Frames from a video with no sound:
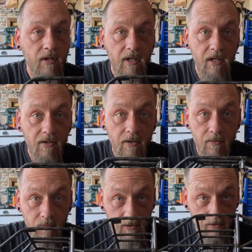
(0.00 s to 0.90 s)
Key
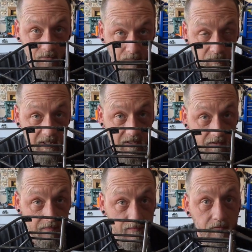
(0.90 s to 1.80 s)
note when you're
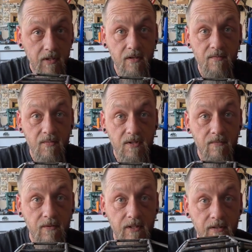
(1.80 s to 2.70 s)
making custom
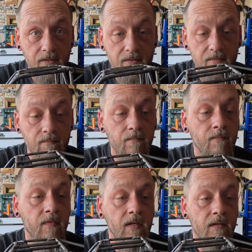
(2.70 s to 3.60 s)
stuff like this,
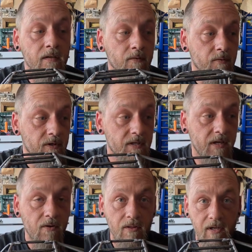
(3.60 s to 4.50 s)
when you
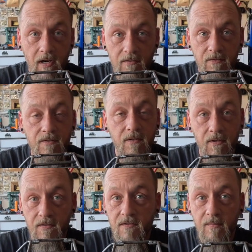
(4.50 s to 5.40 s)
take all the axles and
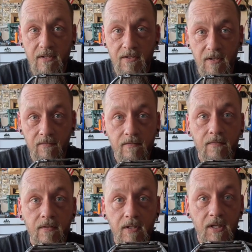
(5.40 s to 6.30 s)
all the suspension off,
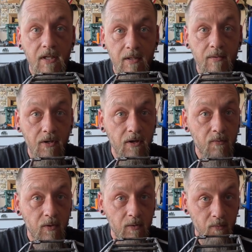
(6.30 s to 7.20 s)
keep the
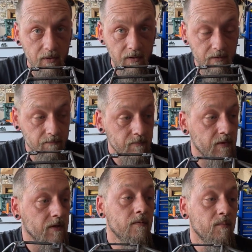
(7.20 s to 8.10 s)
hardware with it,
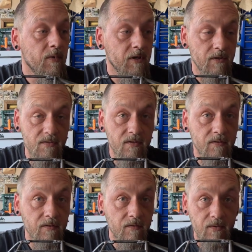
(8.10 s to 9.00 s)
because
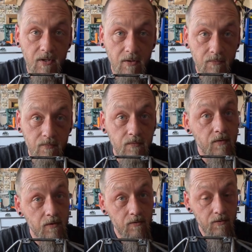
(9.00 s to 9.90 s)
if you don't,
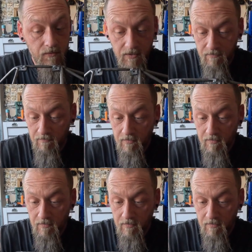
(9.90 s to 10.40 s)
you'll lose it.